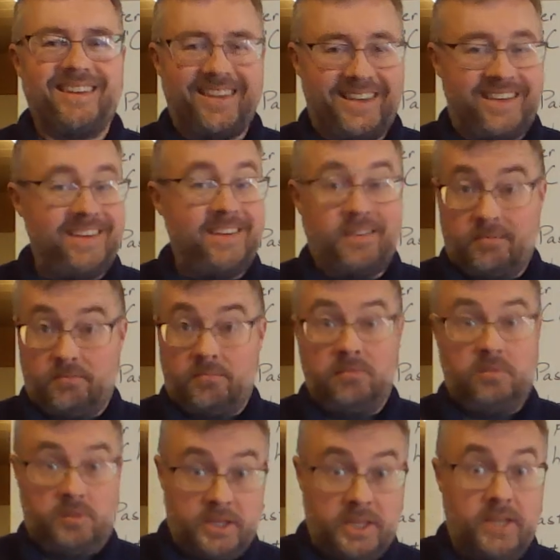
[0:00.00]
He
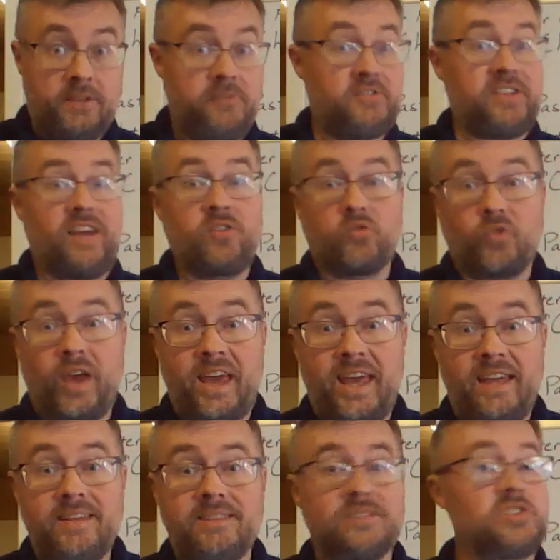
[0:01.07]
lives and
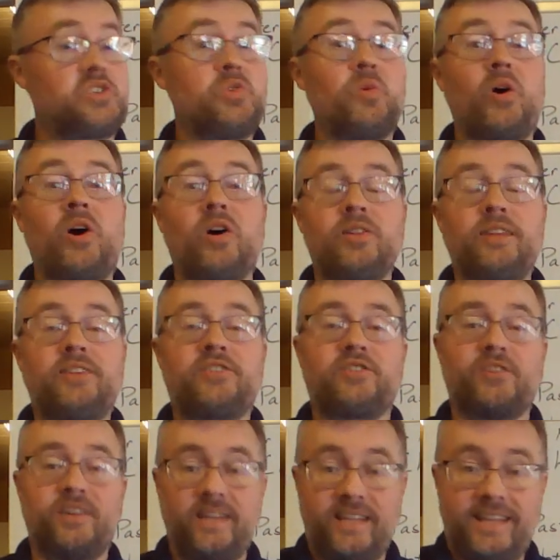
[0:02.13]
reigns to all
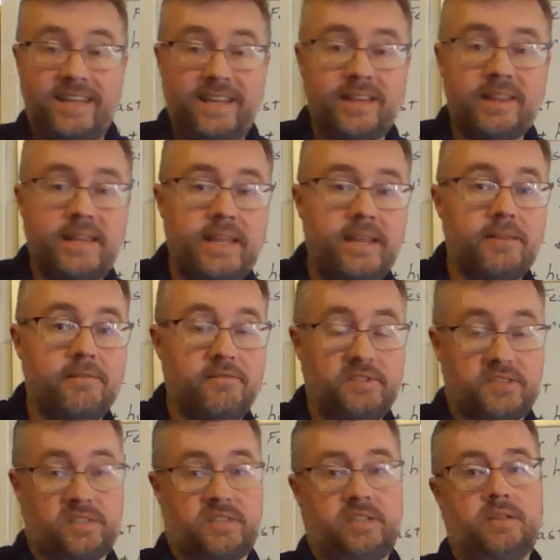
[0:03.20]
eternity. He
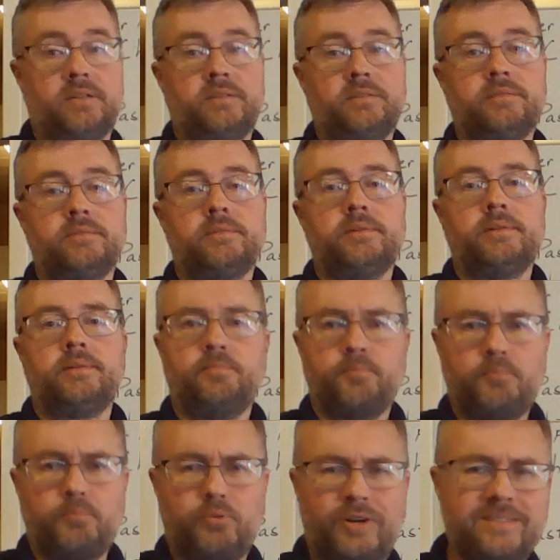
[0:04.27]
lives,
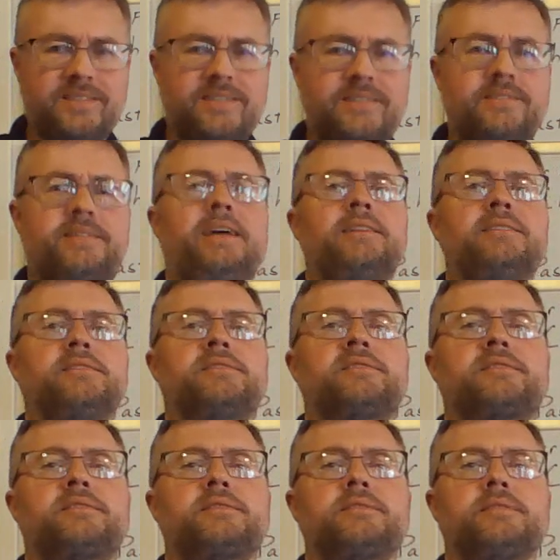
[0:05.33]
present
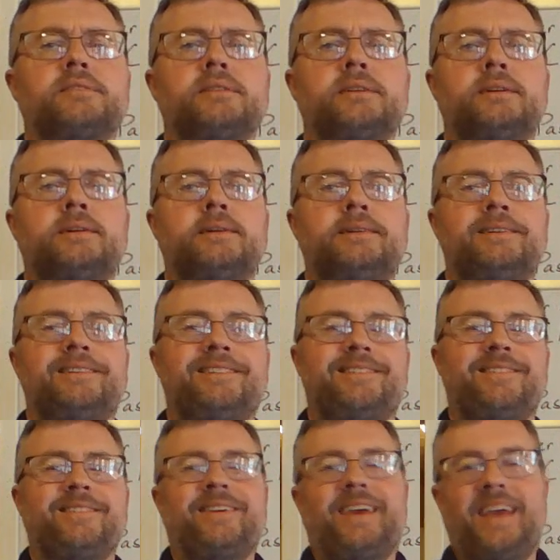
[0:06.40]
tense.
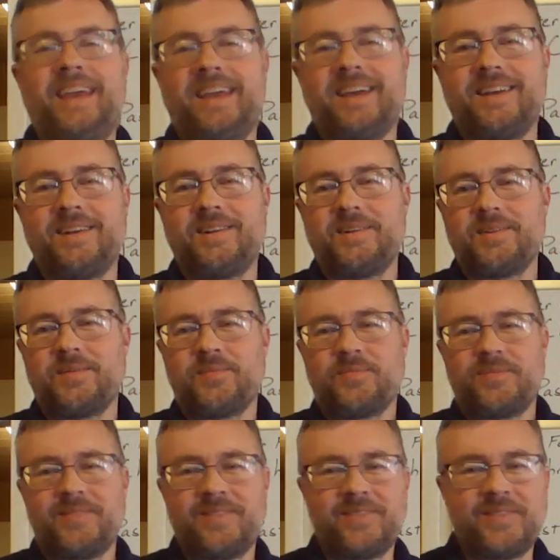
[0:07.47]
And
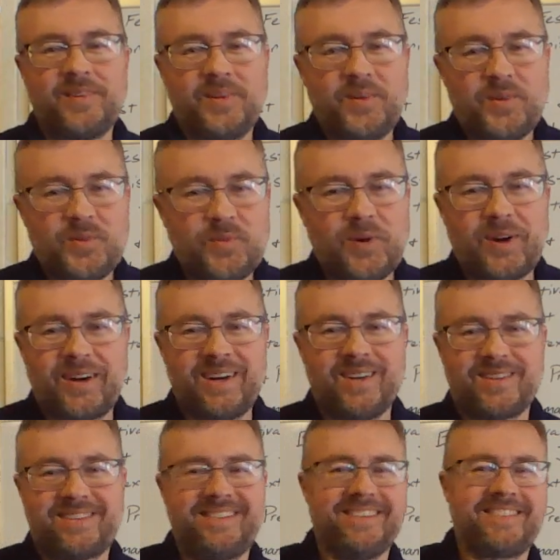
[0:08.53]
where
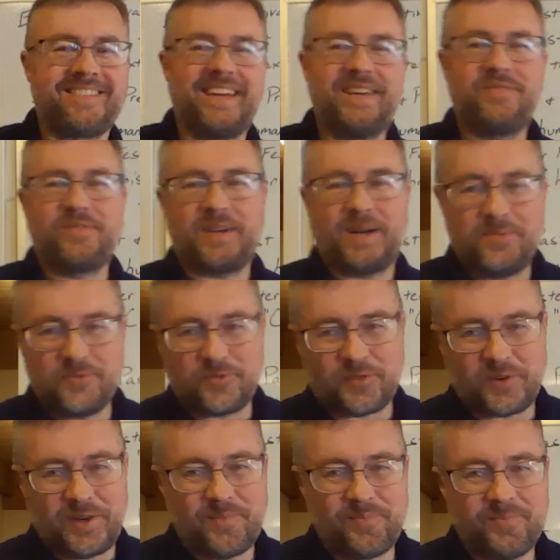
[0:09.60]
else does life come
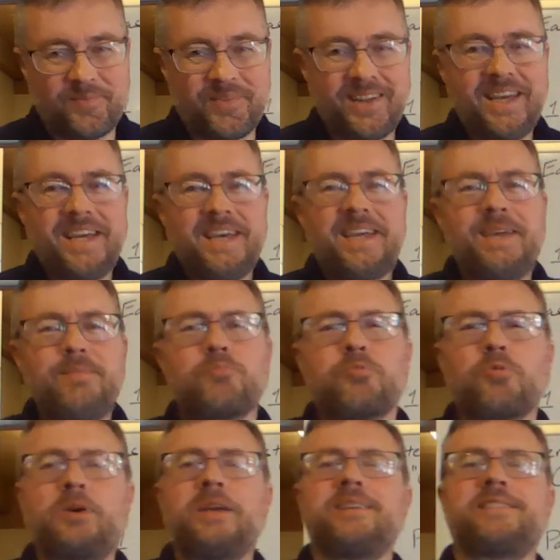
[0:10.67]
from? He
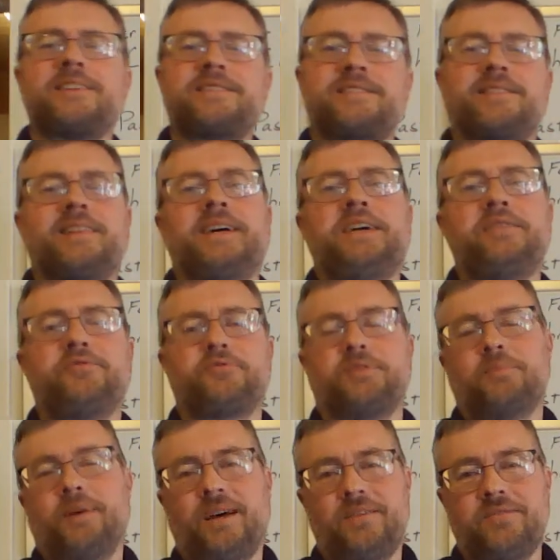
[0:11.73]
brings us life
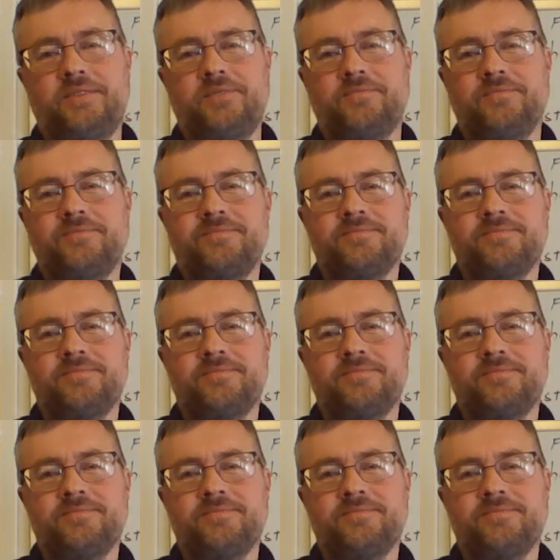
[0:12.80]
from heaven.